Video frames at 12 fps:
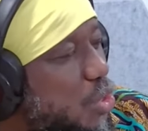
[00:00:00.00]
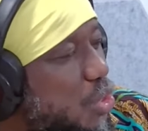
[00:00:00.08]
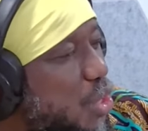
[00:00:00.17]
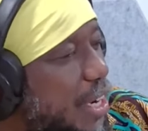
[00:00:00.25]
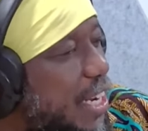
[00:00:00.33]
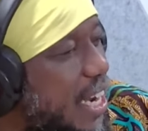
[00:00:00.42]

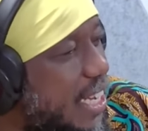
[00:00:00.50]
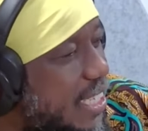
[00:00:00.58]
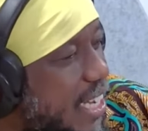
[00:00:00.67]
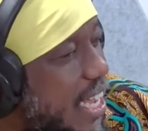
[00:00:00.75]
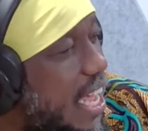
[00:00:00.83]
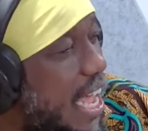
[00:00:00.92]
joining
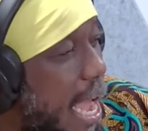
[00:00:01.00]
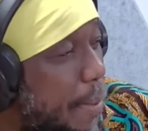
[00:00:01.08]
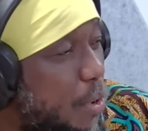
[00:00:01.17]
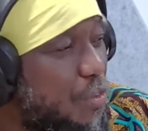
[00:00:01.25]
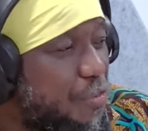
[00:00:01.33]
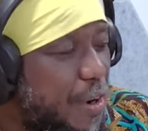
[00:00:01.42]
us.
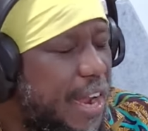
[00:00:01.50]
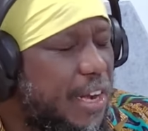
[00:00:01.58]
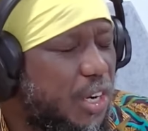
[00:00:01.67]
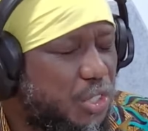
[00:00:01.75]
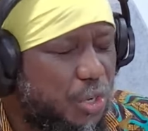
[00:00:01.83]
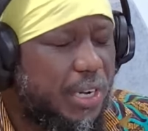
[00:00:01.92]
I'm going to
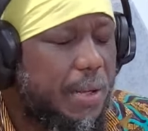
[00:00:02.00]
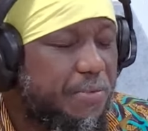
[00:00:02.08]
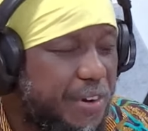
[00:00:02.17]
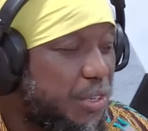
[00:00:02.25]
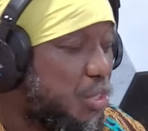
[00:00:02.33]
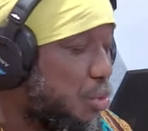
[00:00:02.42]
find out your name
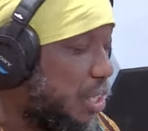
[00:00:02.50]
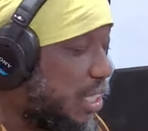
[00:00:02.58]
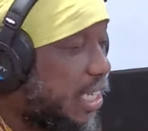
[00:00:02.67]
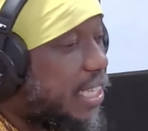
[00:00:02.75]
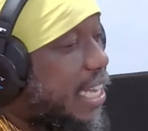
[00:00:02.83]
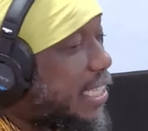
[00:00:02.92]
very soon. It
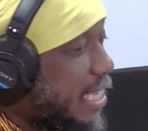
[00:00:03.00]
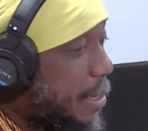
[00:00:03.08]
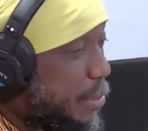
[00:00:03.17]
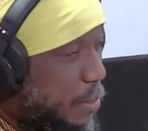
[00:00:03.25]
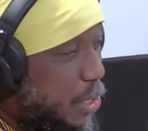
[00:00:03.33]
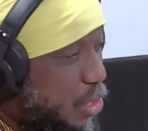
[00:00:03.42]
just
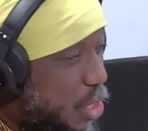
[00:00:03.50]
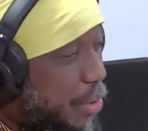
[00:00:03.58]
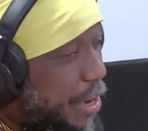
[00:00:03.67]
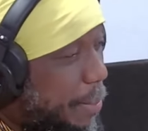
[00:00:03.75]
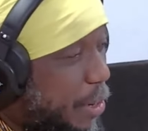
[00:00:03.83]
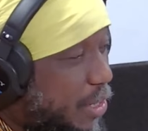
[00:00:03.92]
escaped me.
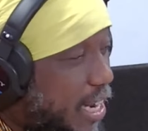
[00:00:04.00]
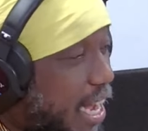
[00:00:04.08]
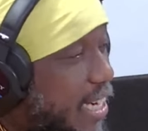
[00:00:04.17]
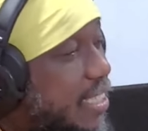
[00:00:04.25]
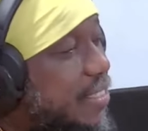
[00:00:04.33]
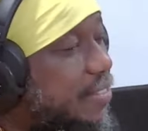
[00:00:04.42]
Sorry about that.